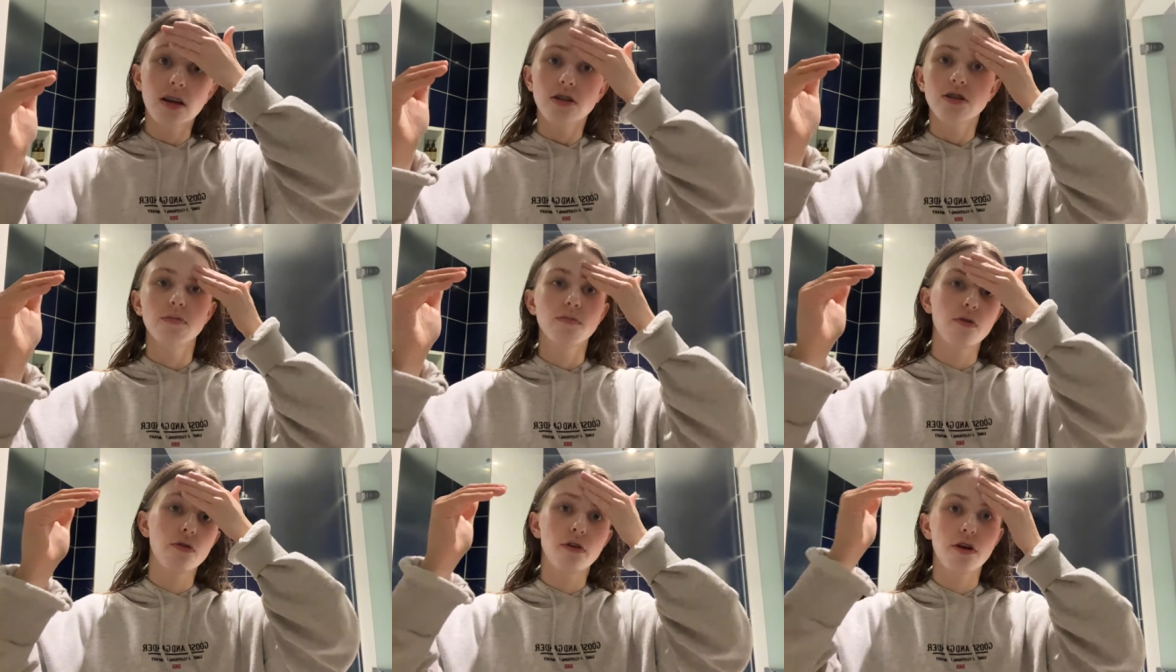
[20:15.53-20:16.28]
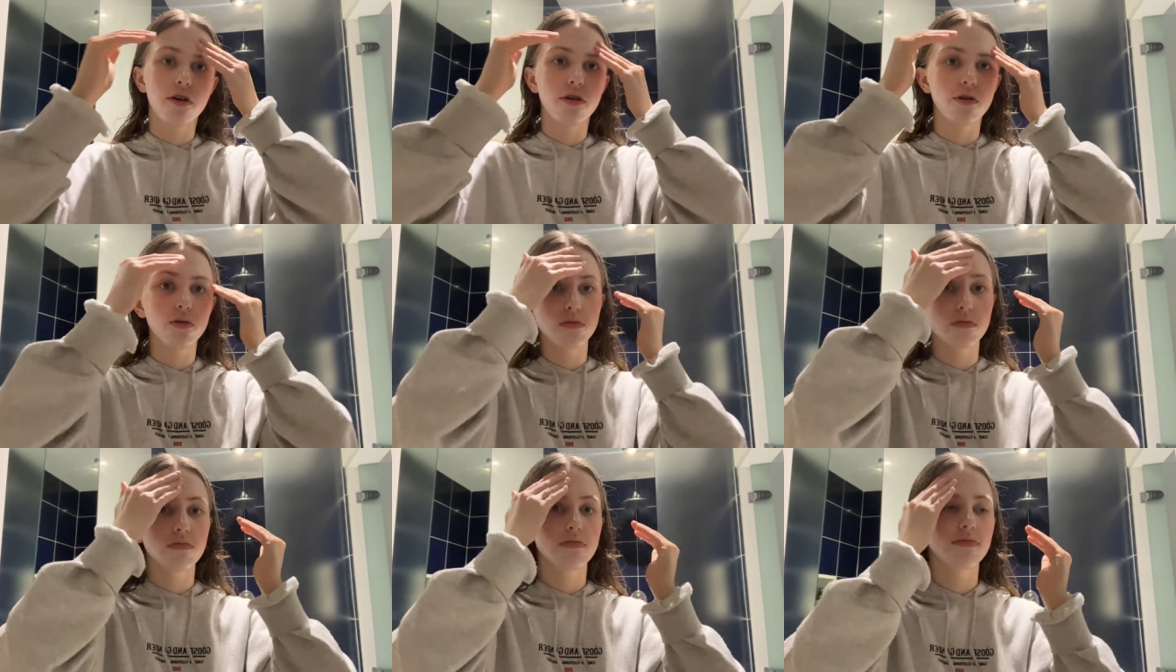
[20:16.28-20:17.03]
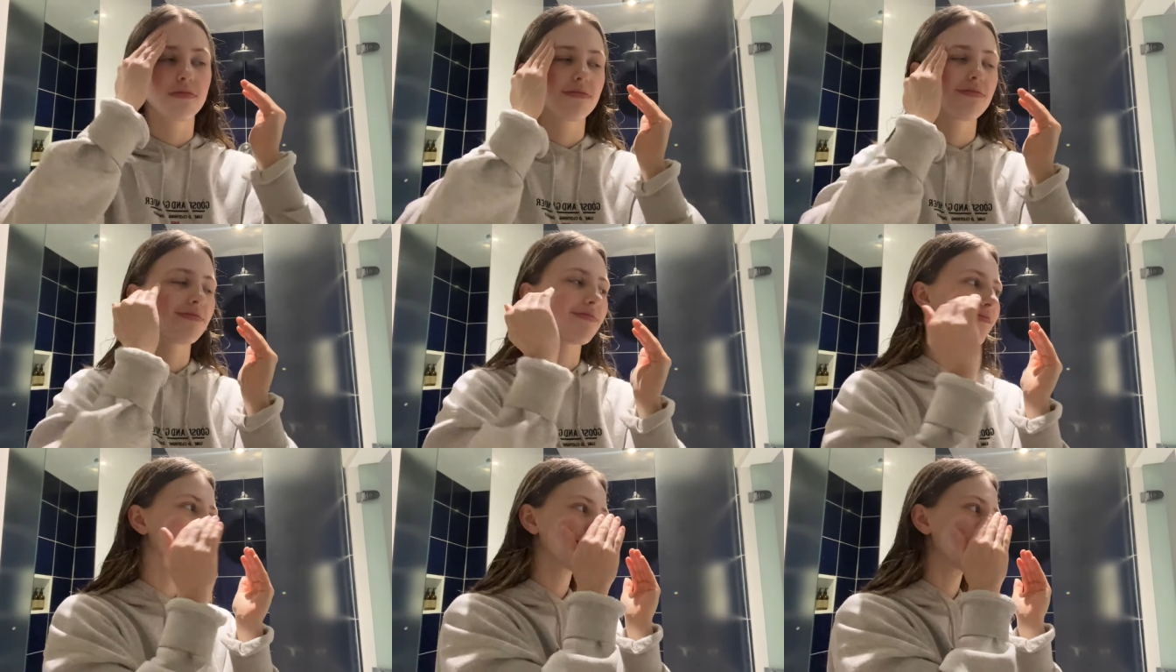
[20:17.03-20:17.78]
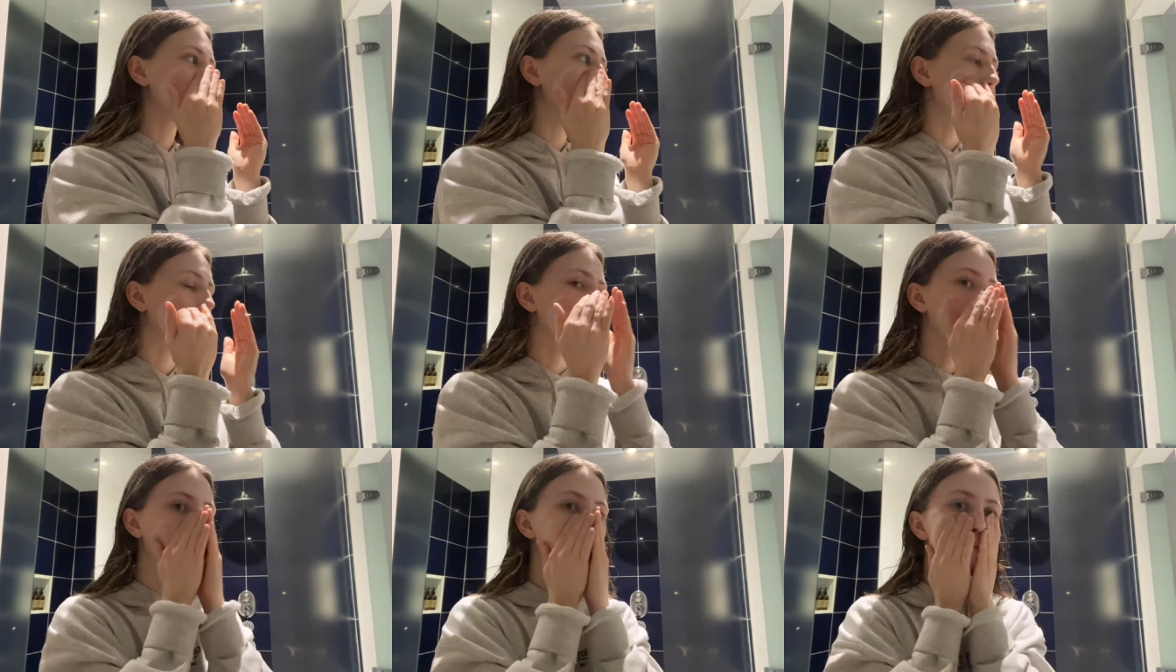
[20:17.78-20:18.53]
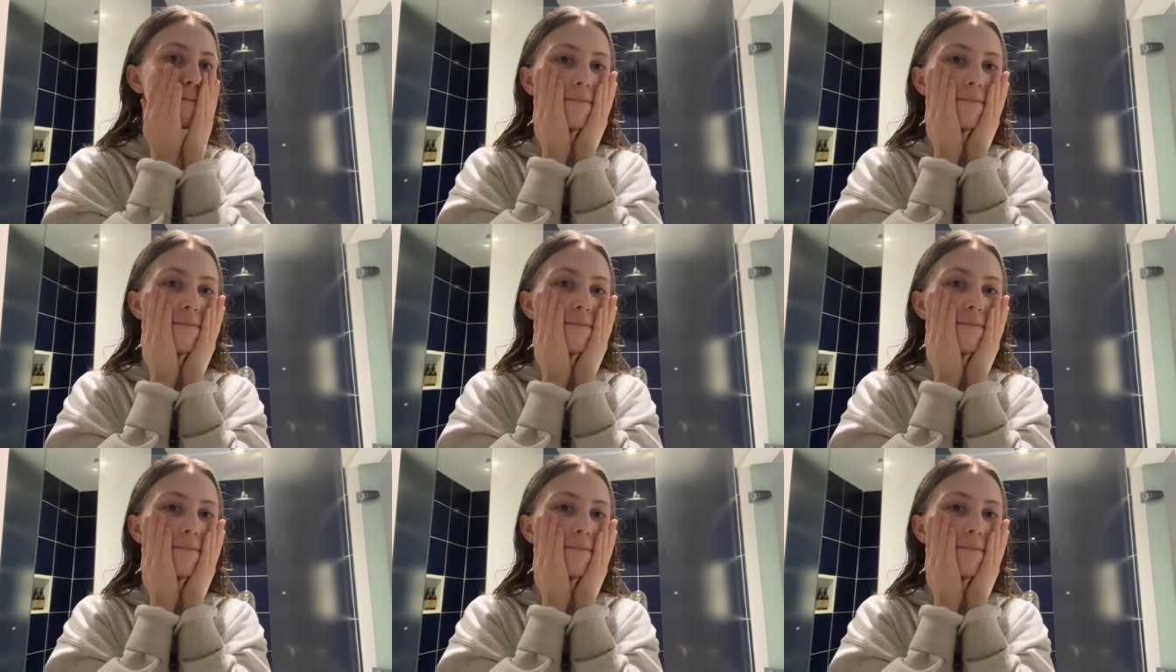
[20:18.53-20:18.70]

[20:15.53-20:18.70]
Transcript: Tomorrow, oh, she's barking again.